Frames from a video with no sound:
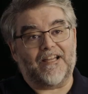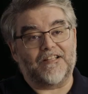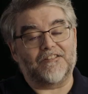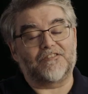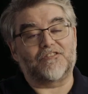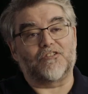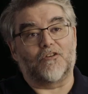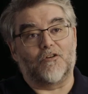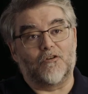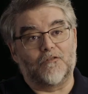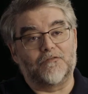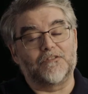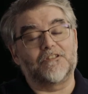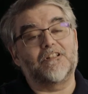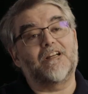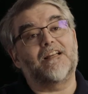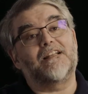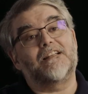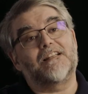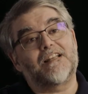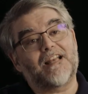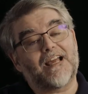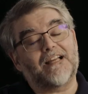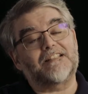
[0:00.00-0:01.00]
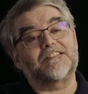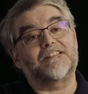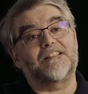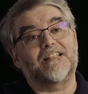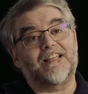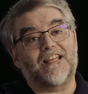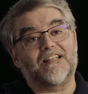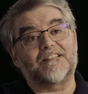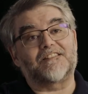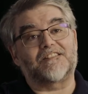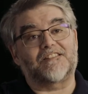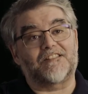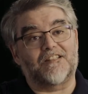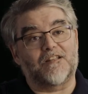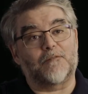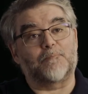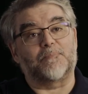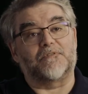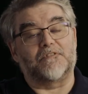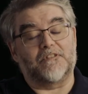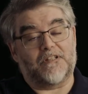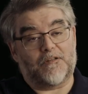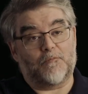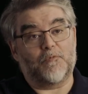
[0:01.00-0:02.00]
ice over, and it actually gets
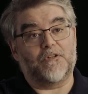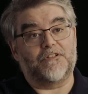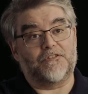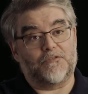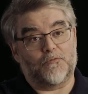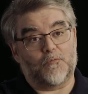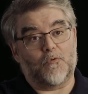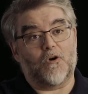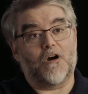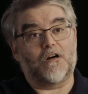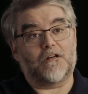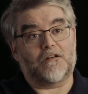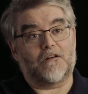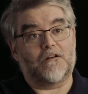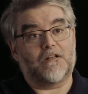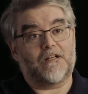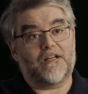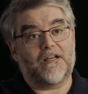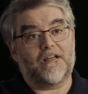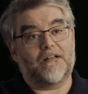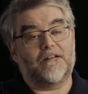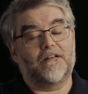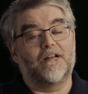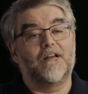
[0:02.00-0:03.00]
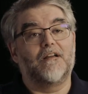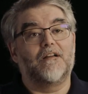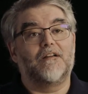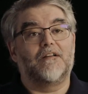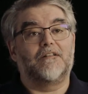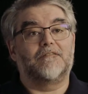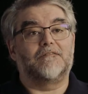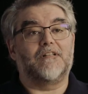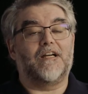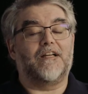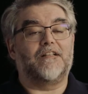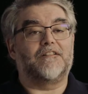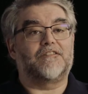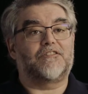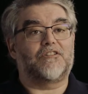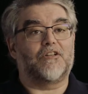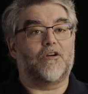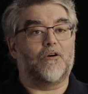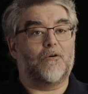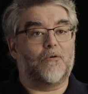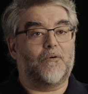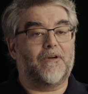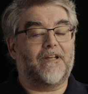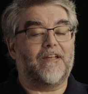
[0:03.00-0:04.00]
slippery when you walk on it, right?
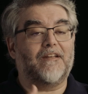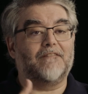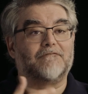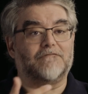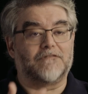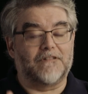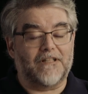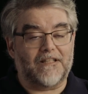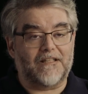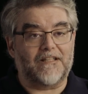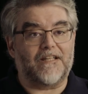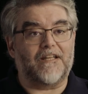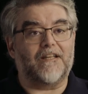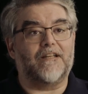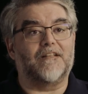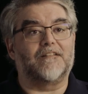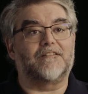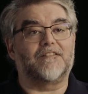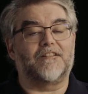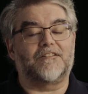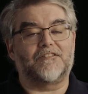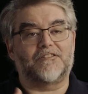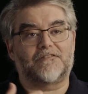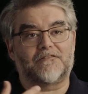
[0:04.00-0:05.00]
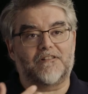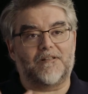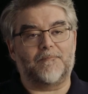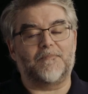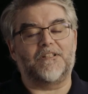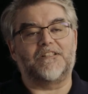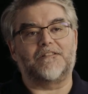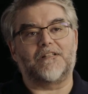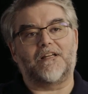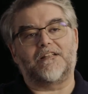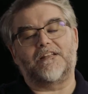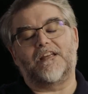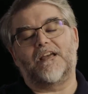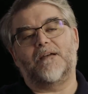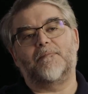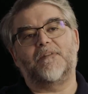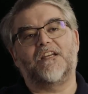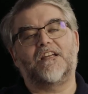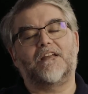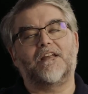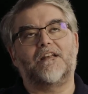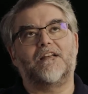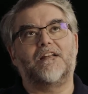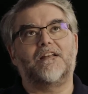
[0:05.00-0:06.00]
So it really is extremely
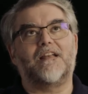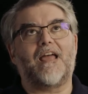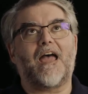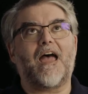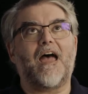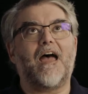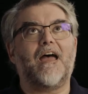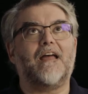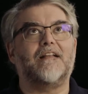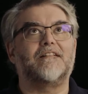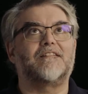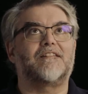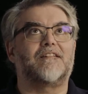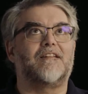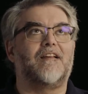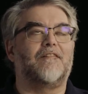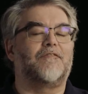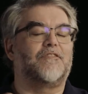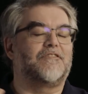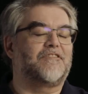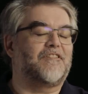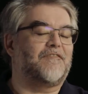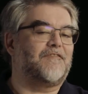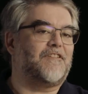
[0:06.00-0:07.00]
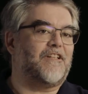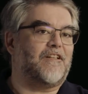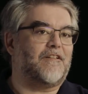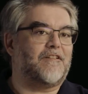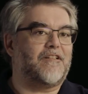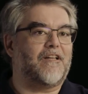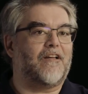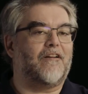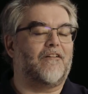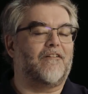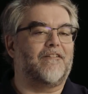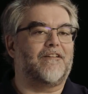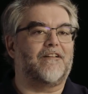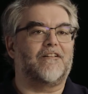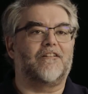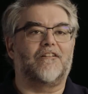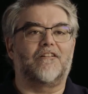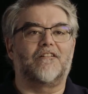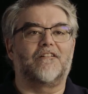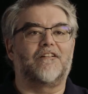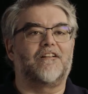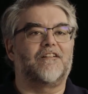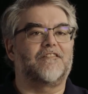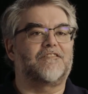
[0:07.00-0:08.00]
dynamic, and it adds levels of detail that an
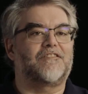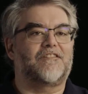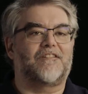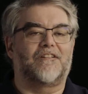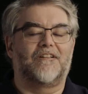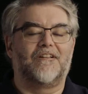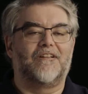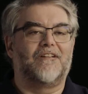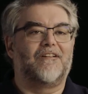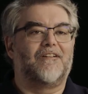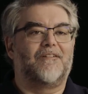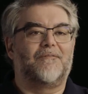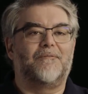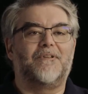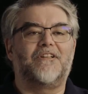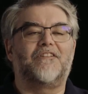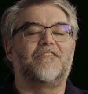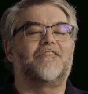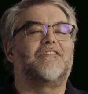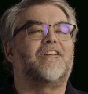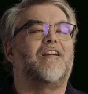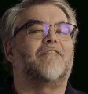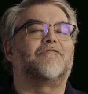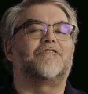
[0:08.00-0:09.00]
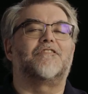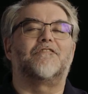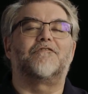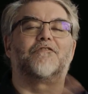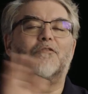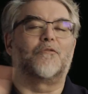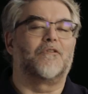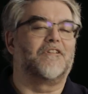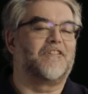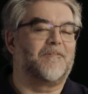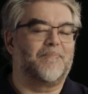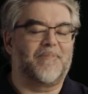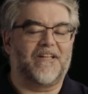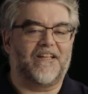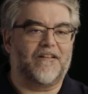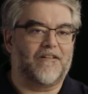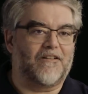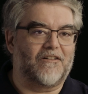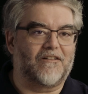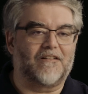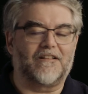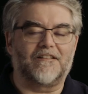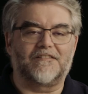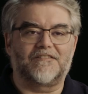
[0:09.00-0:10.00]
artist, we could never afford to pay
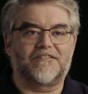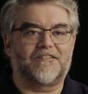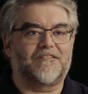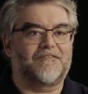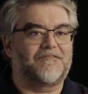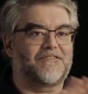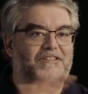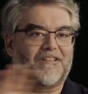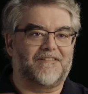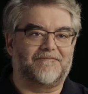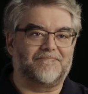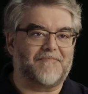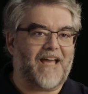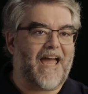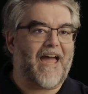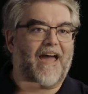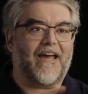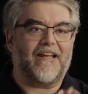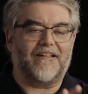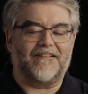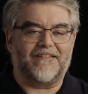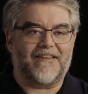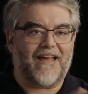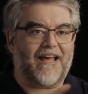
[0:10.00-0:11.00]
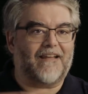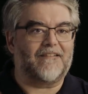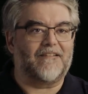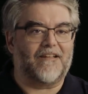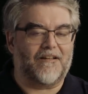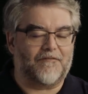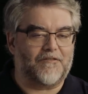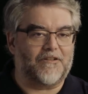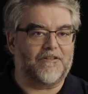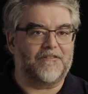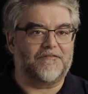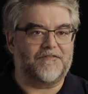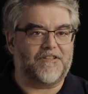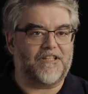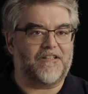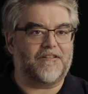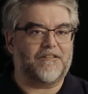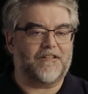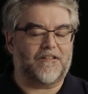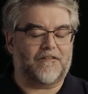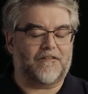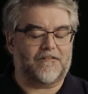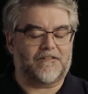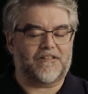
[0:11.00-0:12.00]
an artist to add that level of
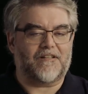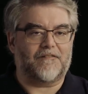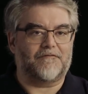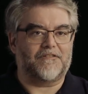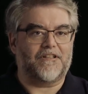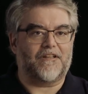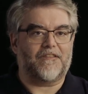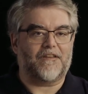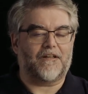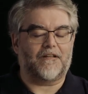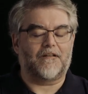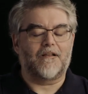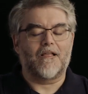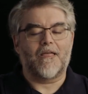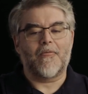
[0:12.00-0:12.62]
detail to everything.